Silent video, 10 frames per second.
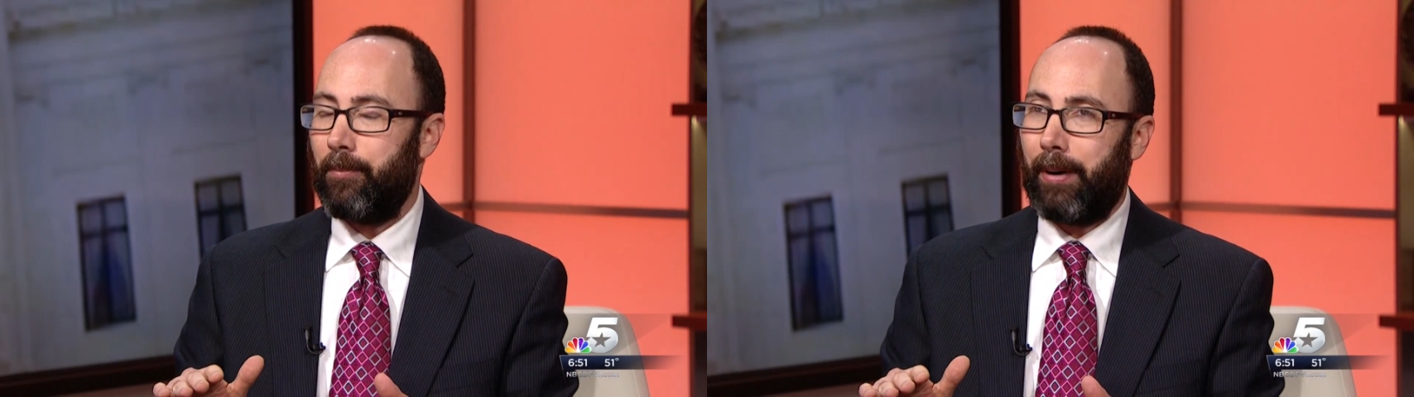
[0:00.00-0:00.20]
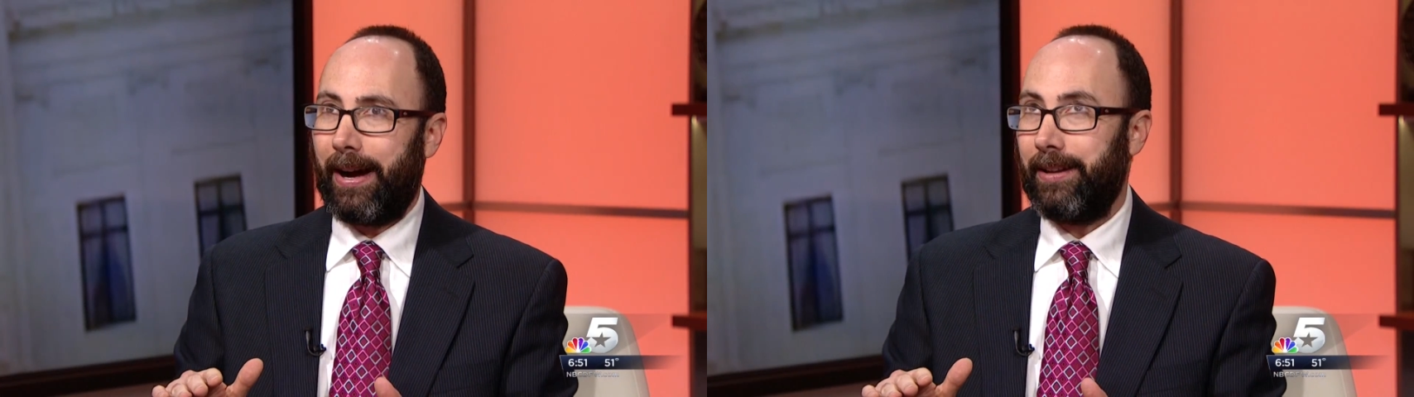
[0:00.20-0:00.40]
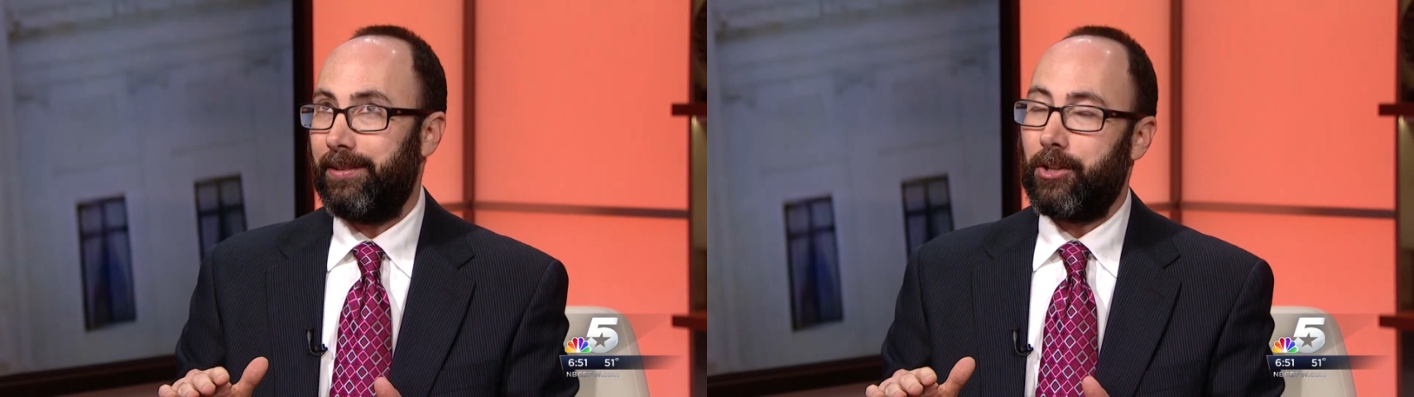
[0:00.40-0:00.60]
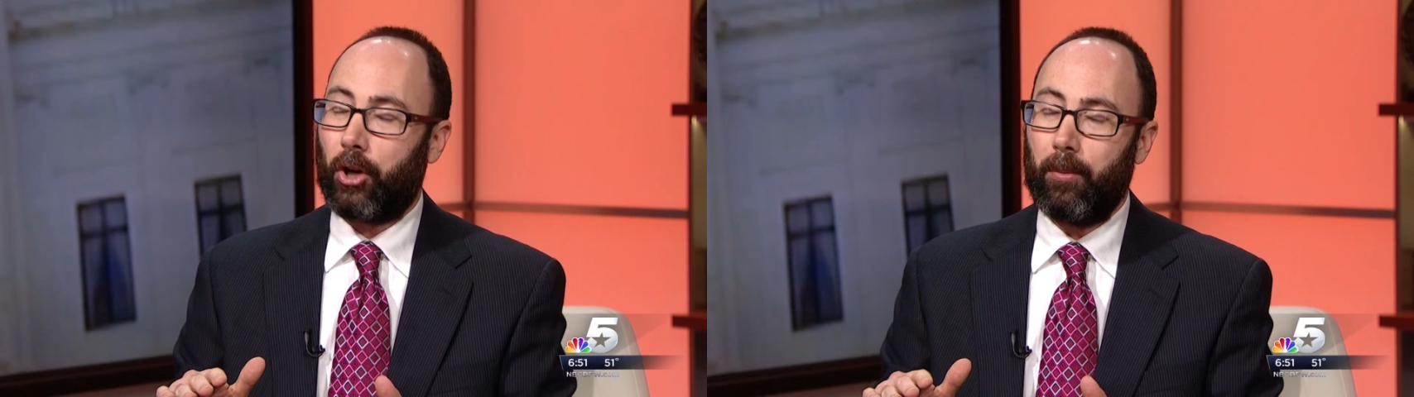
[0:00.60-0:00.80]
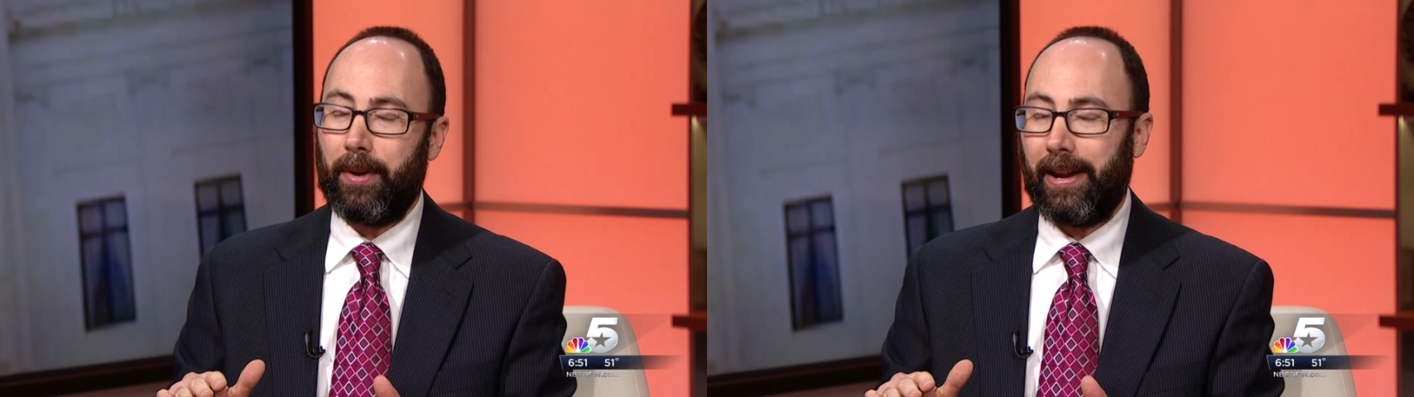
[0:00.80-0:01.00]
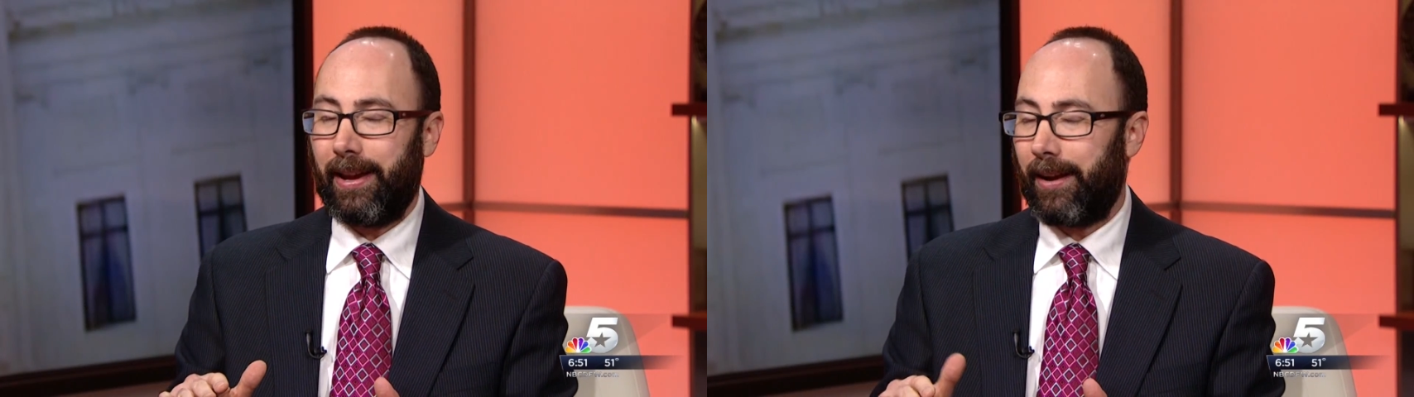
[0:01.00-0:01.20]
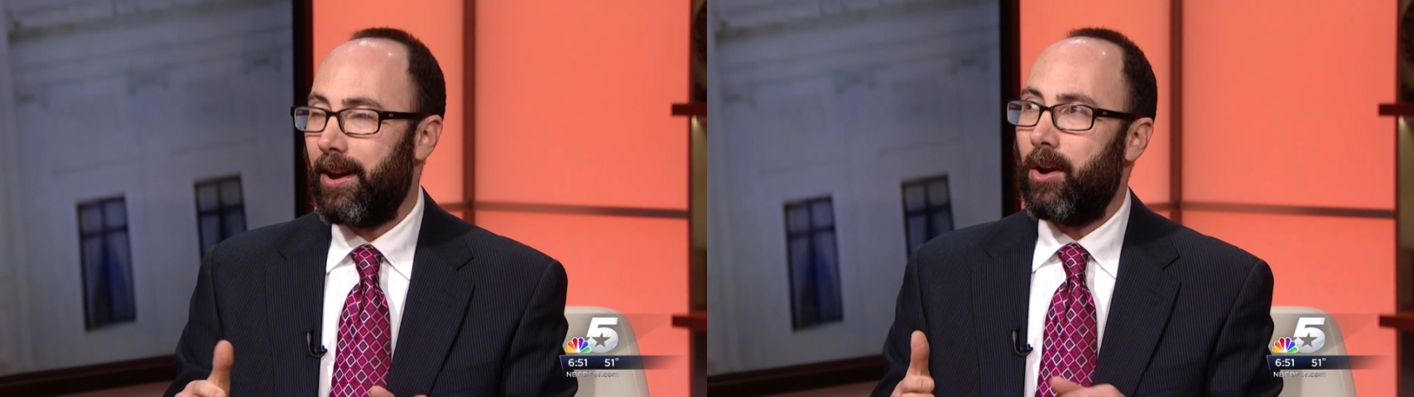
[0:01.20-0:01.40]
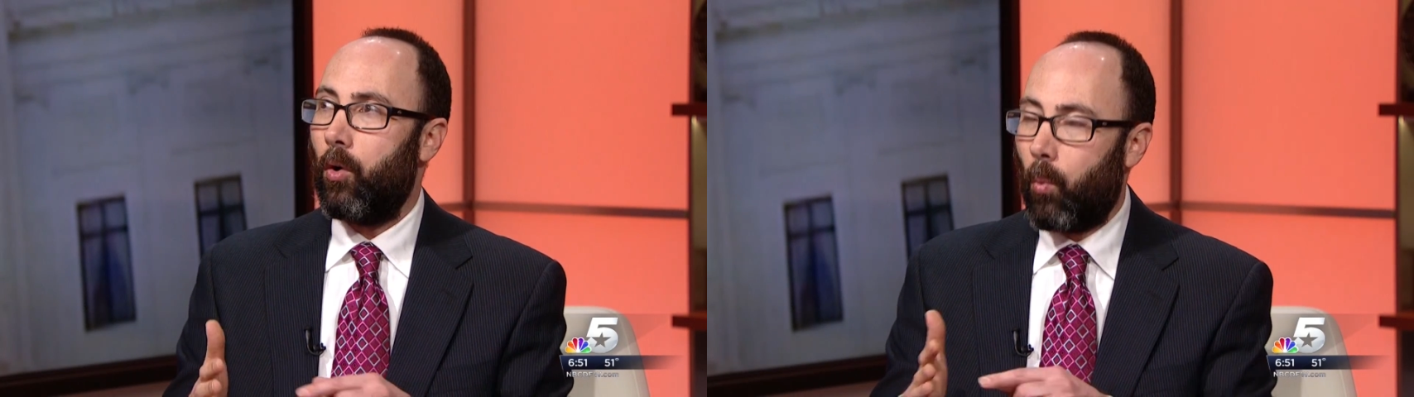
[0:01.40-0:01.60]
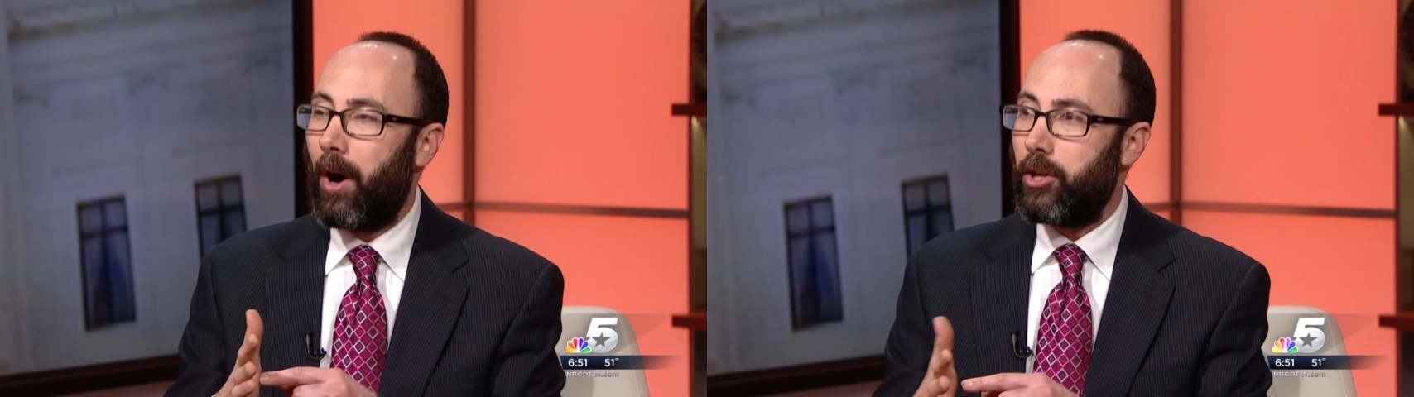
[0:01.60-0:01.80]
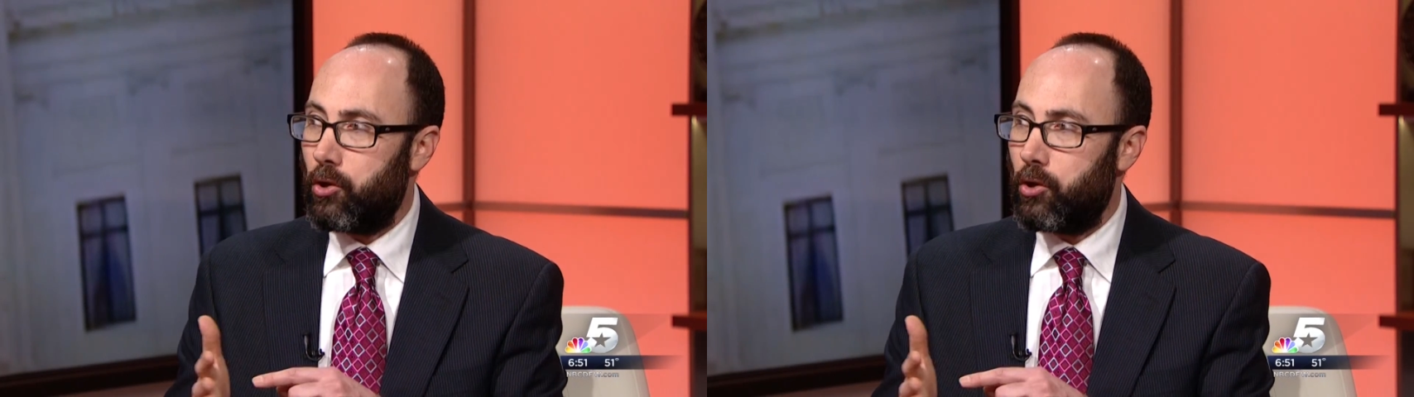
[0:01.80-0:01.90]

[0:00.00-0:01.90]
by determining what